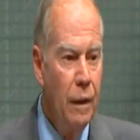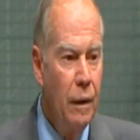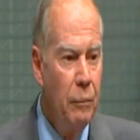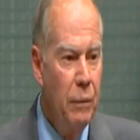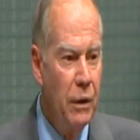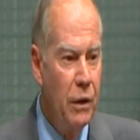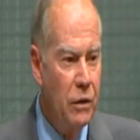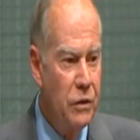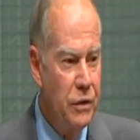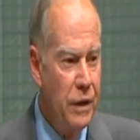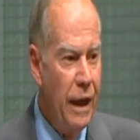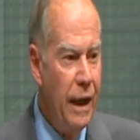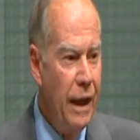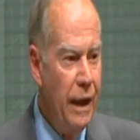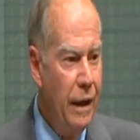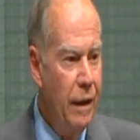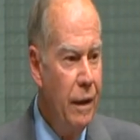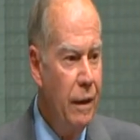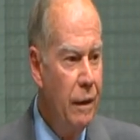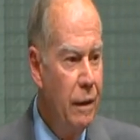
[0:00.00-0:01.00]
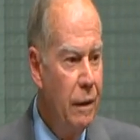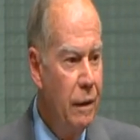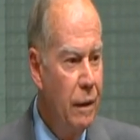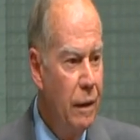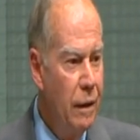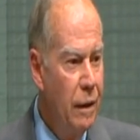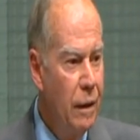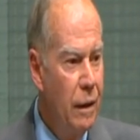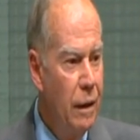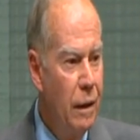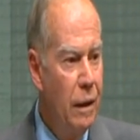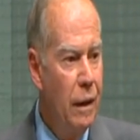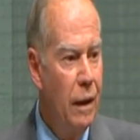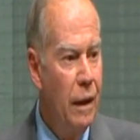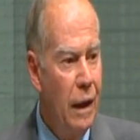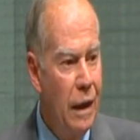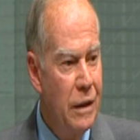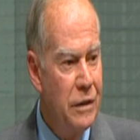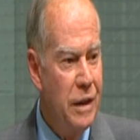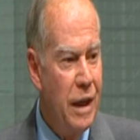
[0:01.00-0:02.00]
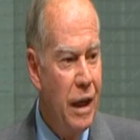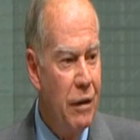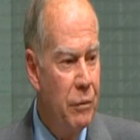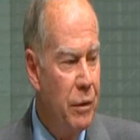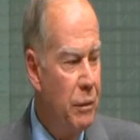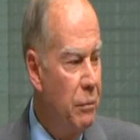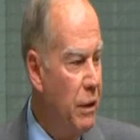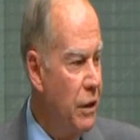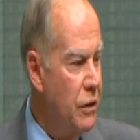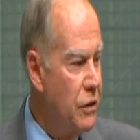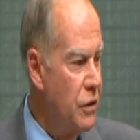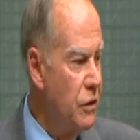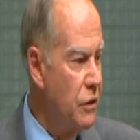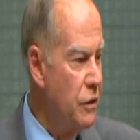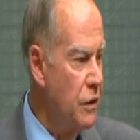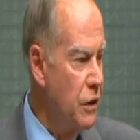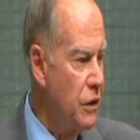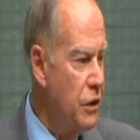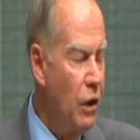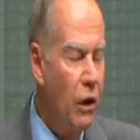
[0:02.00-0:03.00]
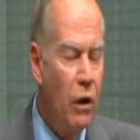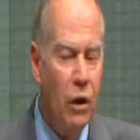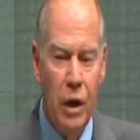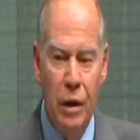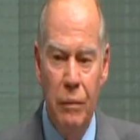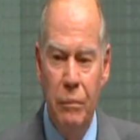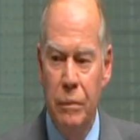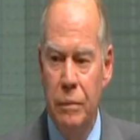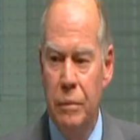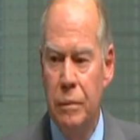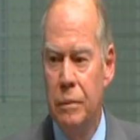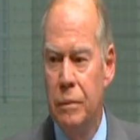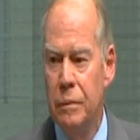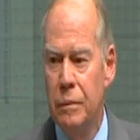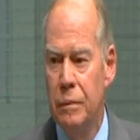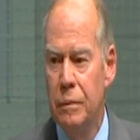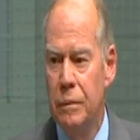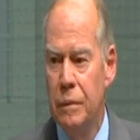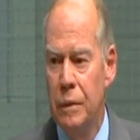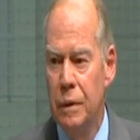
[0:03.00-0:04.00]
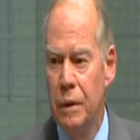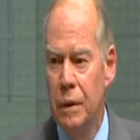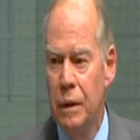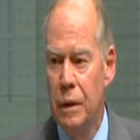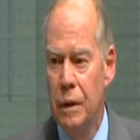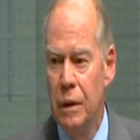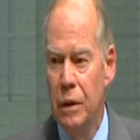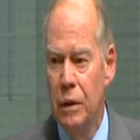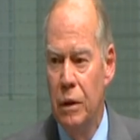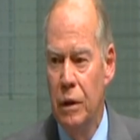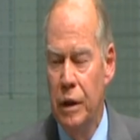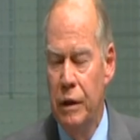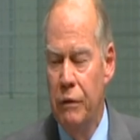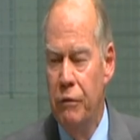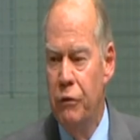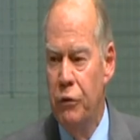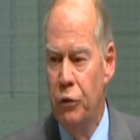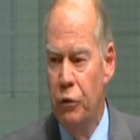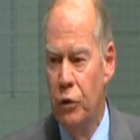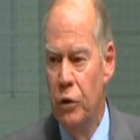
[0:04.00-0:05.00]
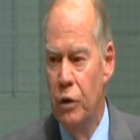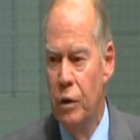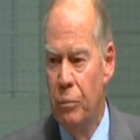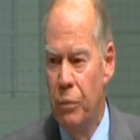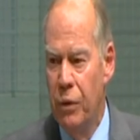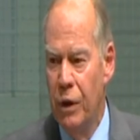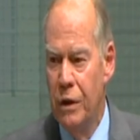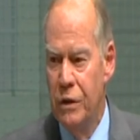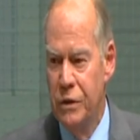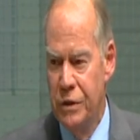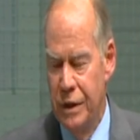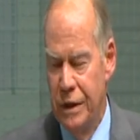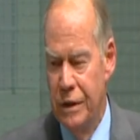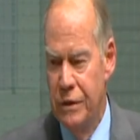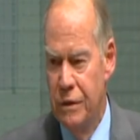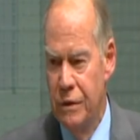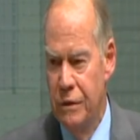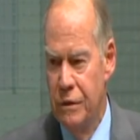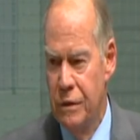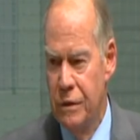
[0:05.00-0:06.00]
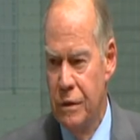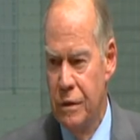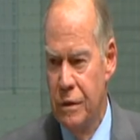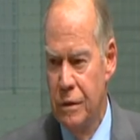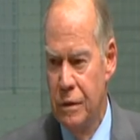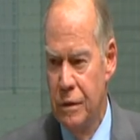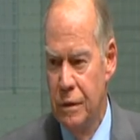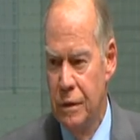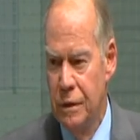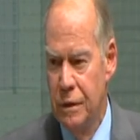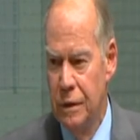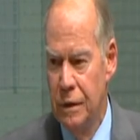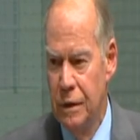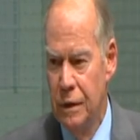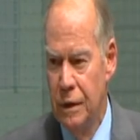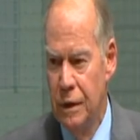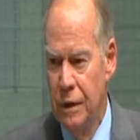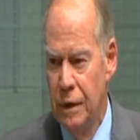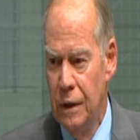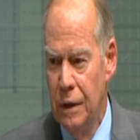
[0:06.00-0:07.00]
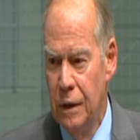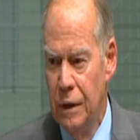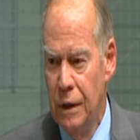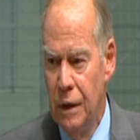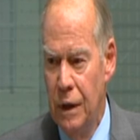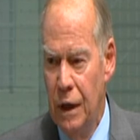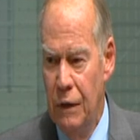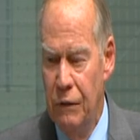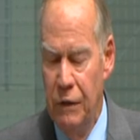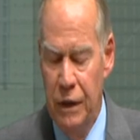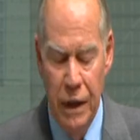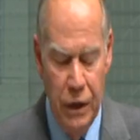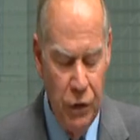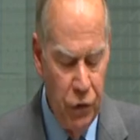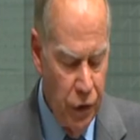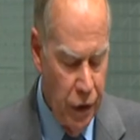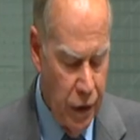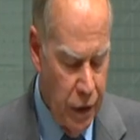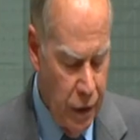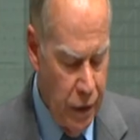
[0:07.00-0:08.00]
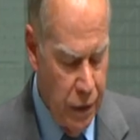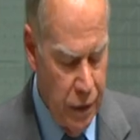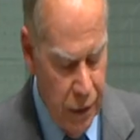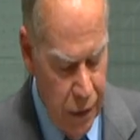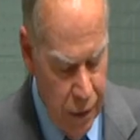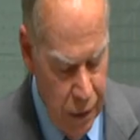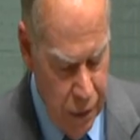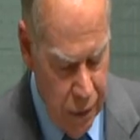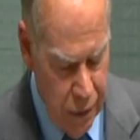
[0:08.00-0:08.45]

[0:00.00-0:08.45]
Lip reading: because they, as government ministers at the time, lived through the processes and the intricate